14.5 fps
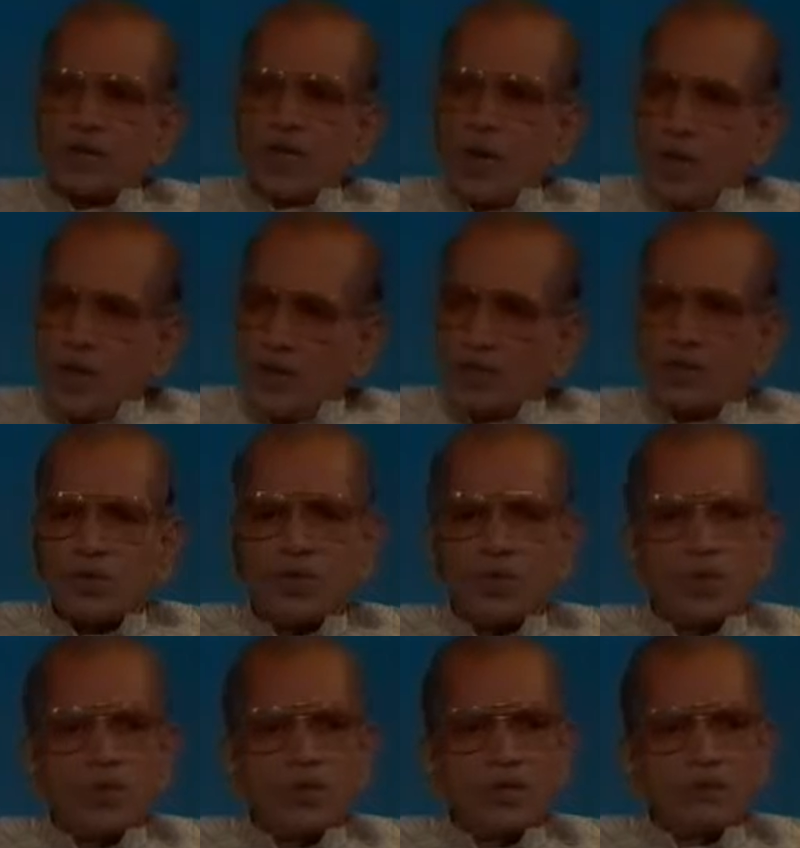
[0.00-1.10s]
But on the
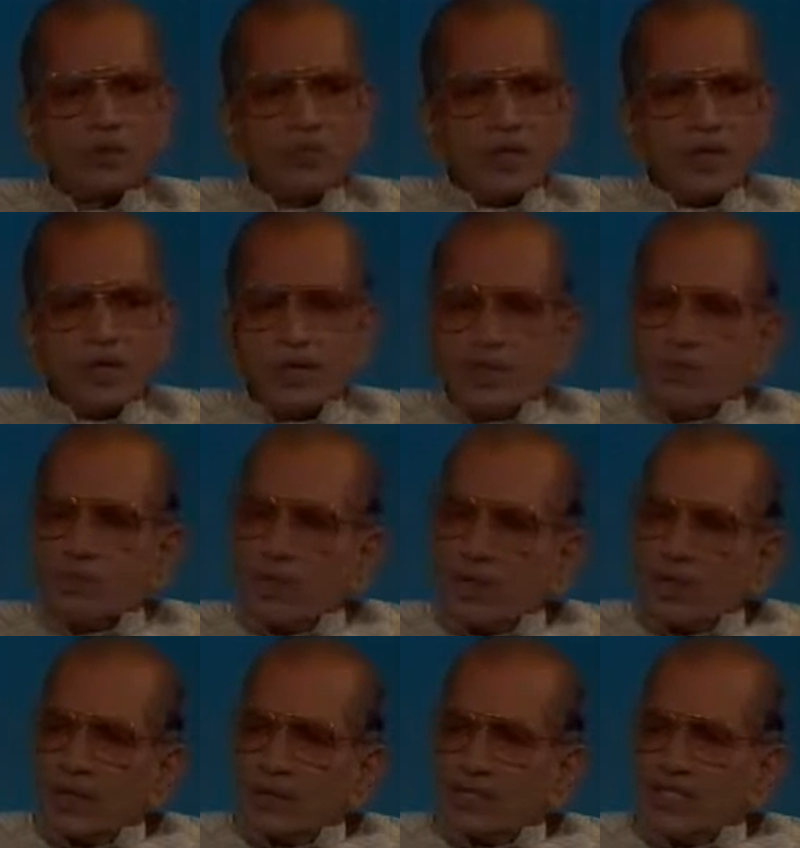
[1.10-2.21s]
whole, the
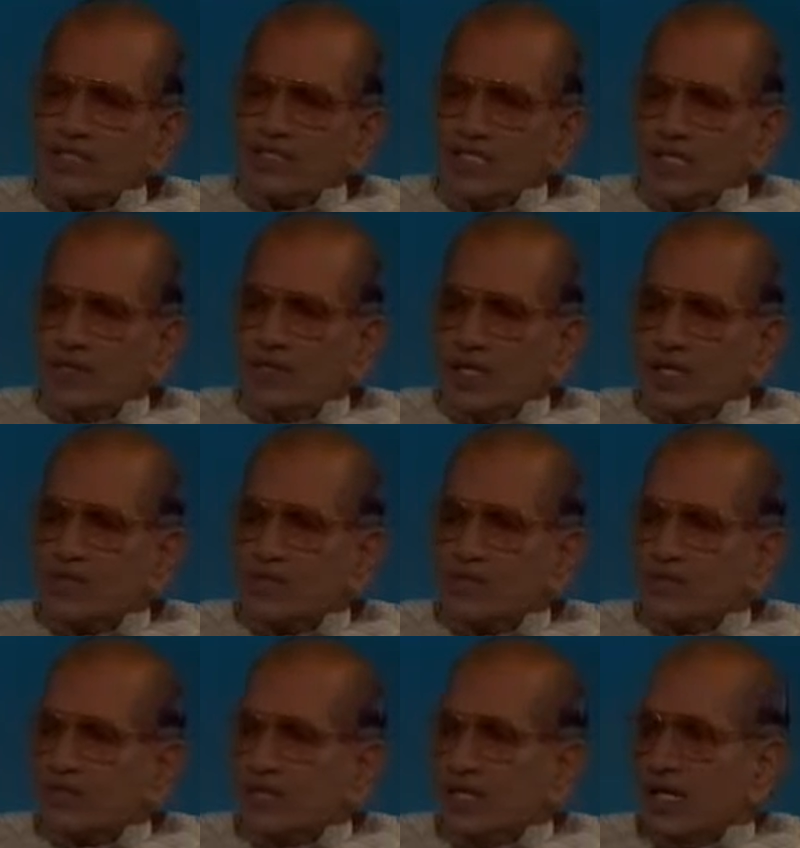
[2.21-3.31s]
progress achieved
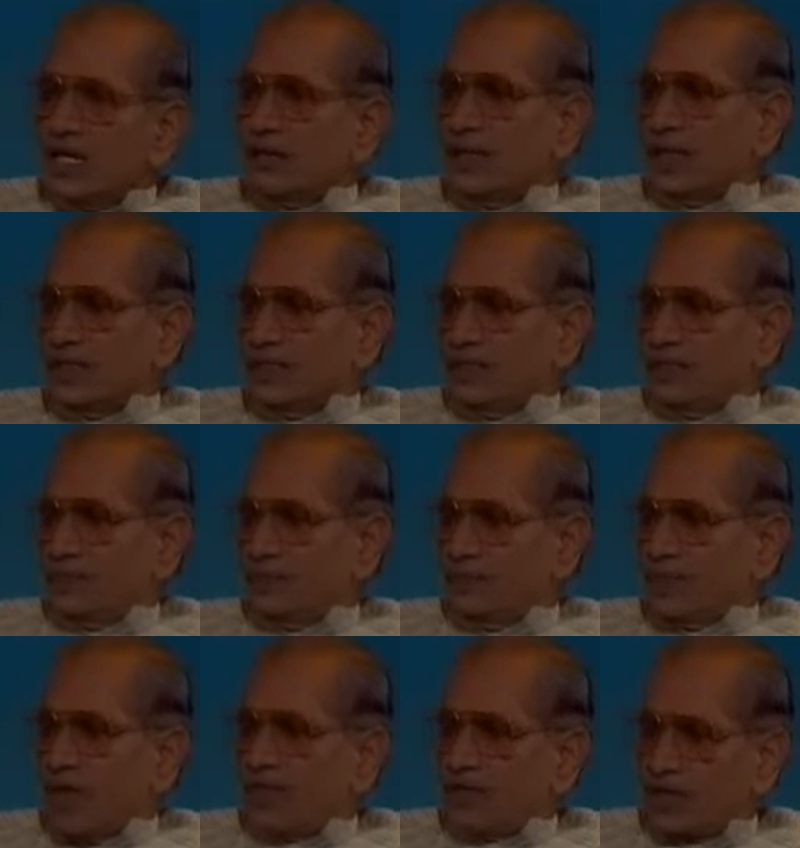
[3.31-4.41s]
isn't very encouraging.
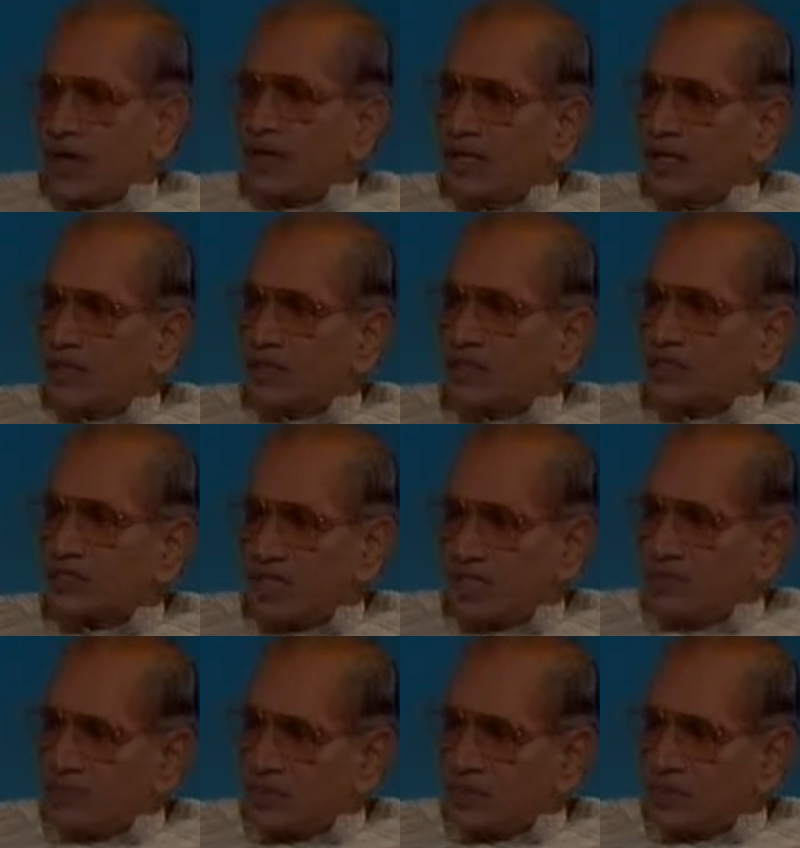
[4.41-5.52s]
Our target was
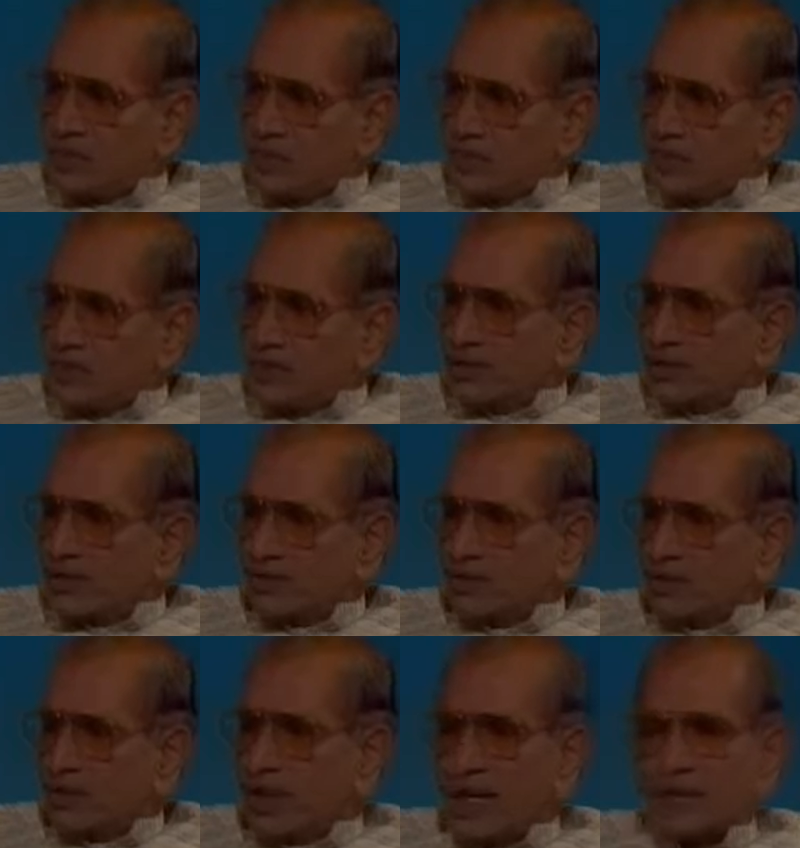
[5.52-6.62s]
10% during the
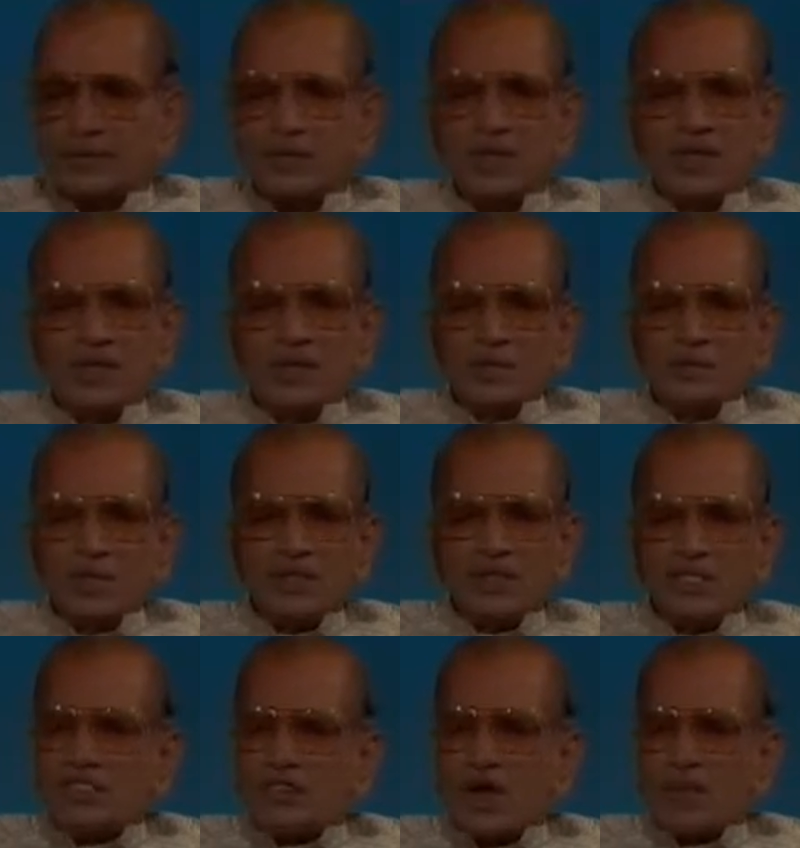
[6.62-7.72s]
7th plan,
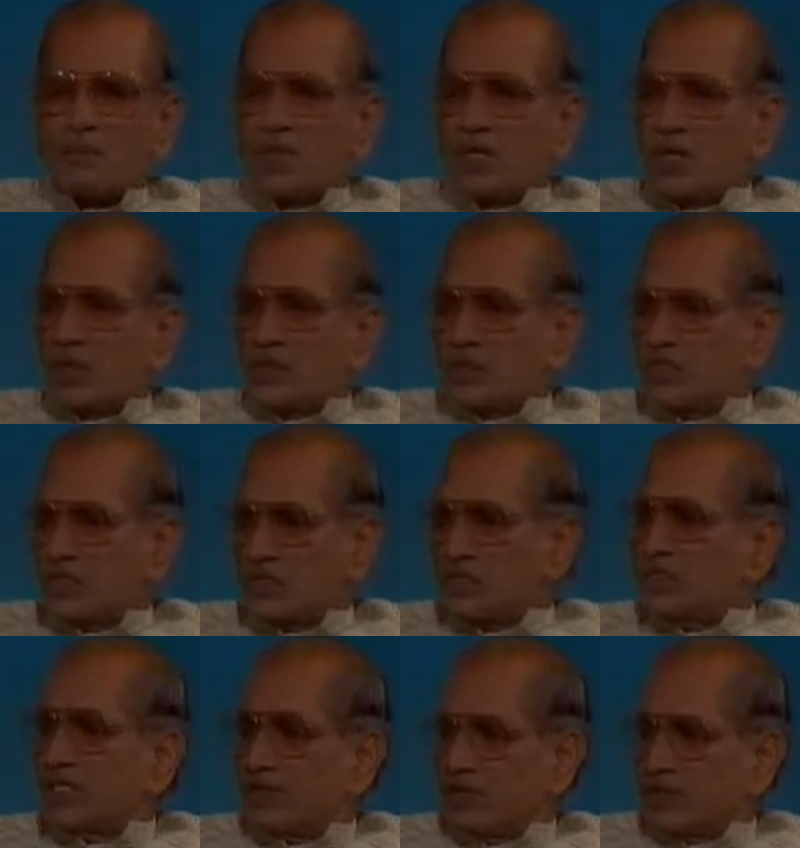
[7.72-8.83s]
but it stopped around
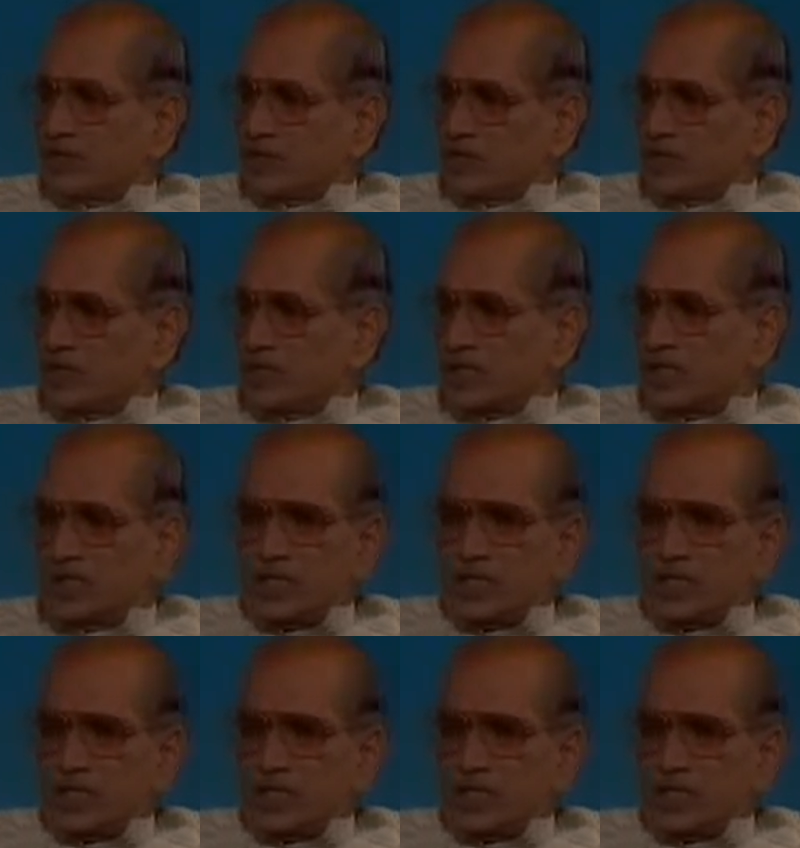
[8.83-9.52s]
6 to 7%.